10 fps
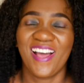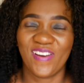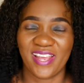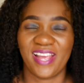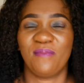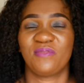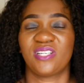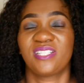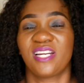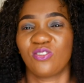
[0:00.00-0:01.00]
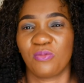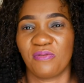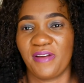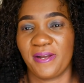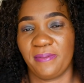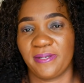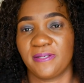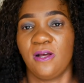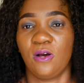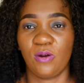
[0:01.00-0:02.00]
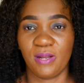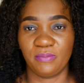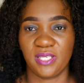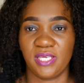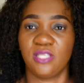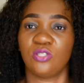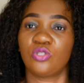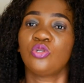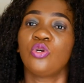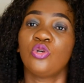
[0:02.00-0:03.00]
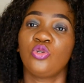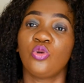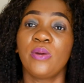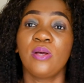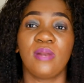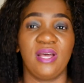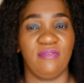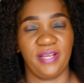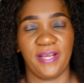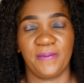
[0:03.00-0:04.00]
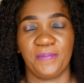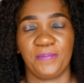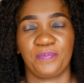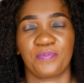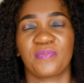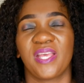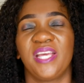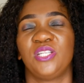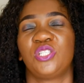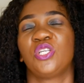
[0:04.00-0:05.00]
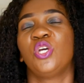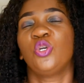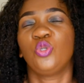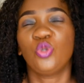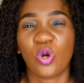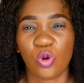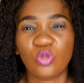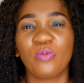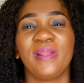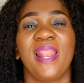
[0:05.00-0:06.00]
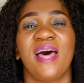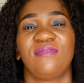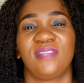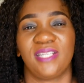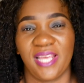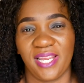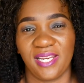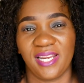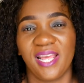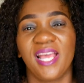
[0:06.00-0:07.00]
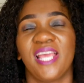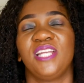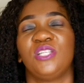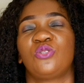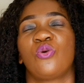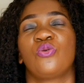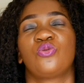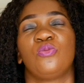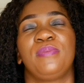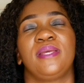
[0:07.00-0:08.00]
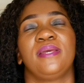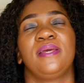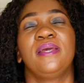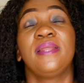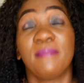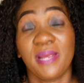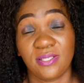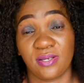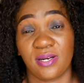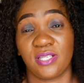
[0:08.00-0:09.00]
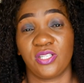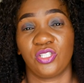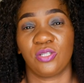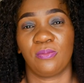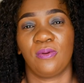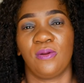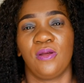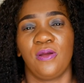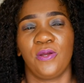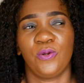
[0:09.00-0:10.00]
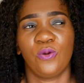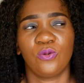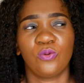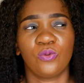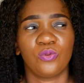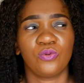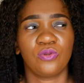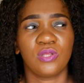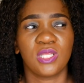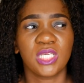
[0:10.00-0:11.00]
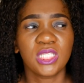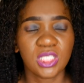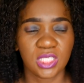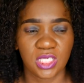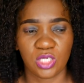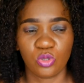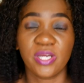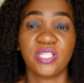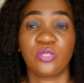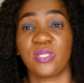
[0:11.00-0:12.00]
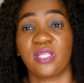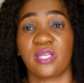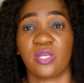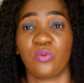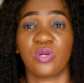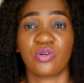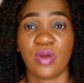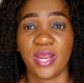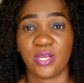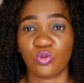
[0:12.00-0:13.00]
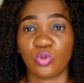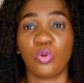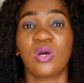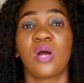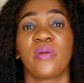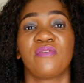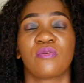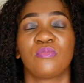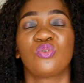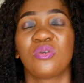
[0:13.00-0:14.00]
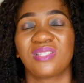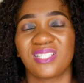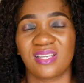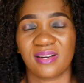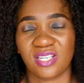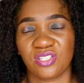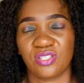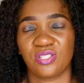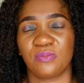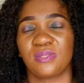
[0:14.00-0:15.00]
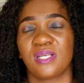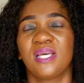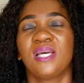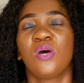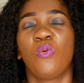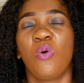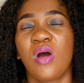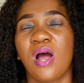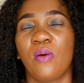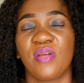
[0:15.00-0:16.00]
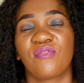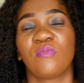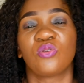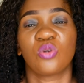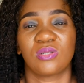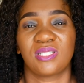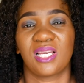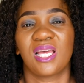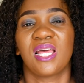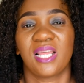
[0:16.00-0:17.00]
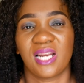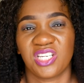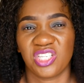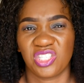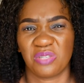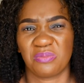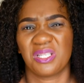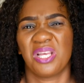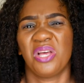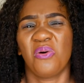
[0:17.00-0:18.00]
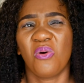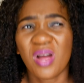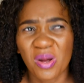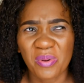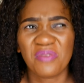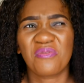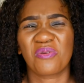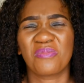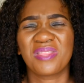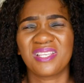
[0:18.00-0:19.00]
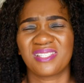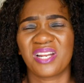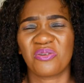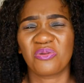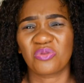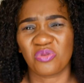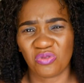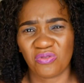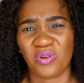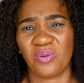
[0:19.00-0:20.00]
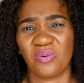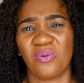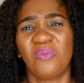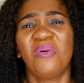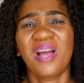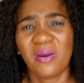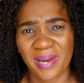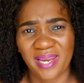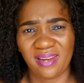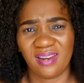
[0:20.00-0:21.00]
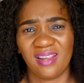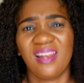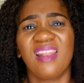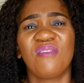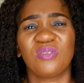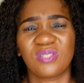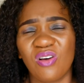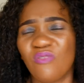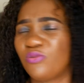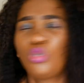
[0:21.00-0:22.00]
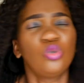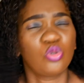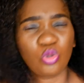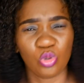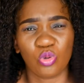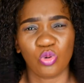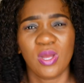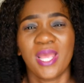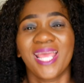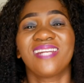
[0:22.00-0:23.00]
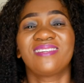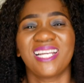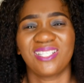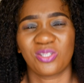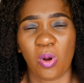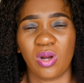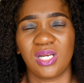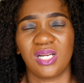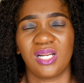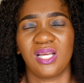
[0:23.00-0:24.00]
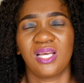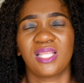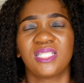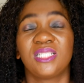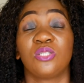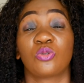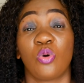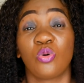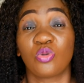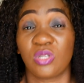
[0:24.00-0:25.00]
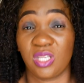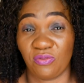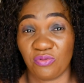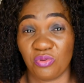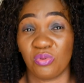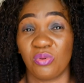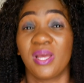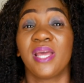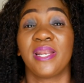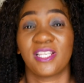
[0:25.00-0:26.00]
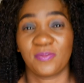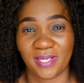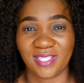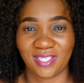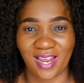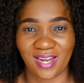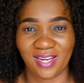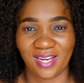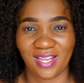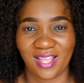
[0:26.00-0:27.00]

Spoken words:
Okay, I'm just trying to be funny, but all I'm saying is you will love again, and you are going to be loved again, and it's going to be an amazing relationship. You know, this 2023, we're trying to walk away from toxic relationships. Walk away from toxic relationships. Walk away from things that are not good for you. Walk away. Love yourself. Choose you, and trust God that He's going to give you an expected end.